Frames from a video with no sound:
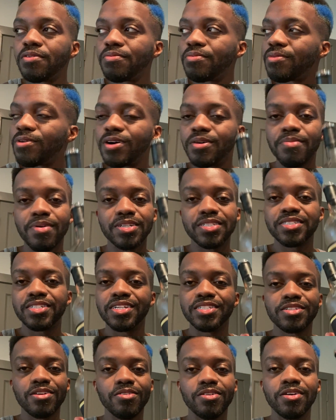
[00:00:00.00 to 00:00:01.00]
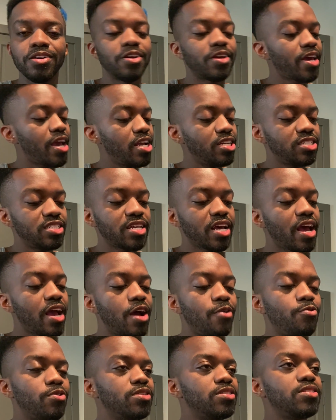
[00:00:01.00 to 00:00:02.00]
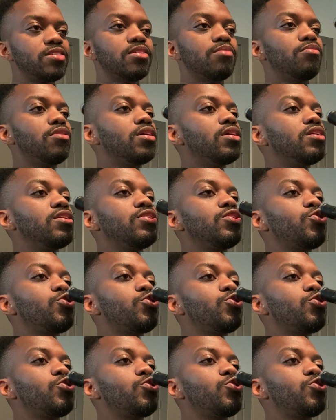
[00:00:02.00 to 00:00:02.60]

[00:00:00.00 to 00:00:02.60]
Boy, my shit so good, you can't just have one sip, bruh.